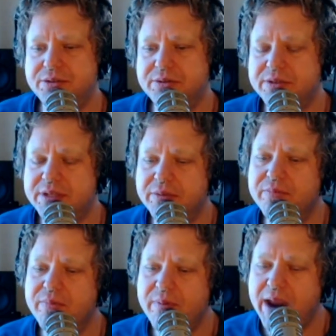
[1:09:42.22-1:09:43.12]
the
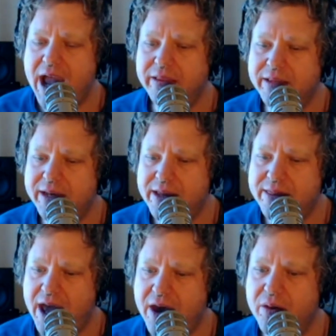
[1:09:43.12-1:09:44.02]
reality
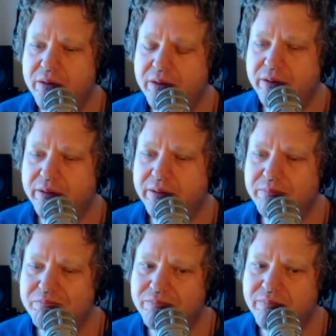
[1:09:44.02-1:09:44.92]
that
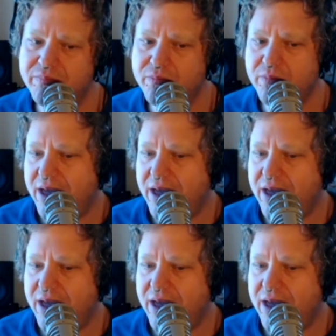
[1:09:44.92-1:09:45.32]
I